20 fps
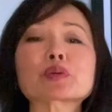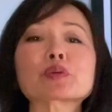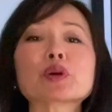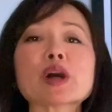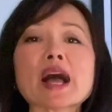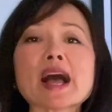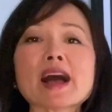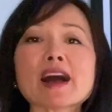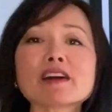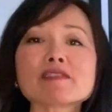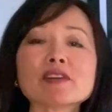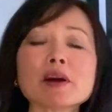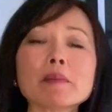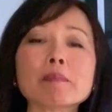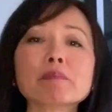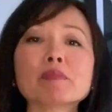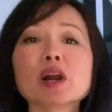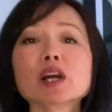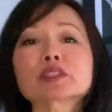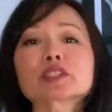will have a
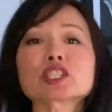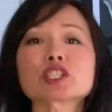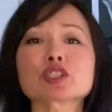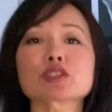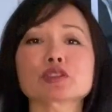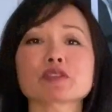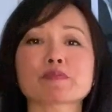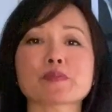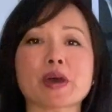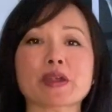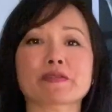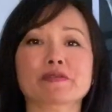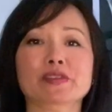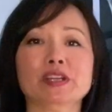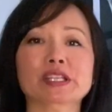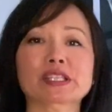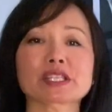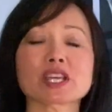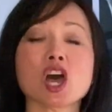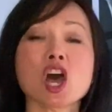multitude of
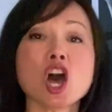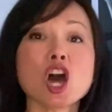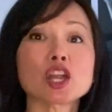benefits,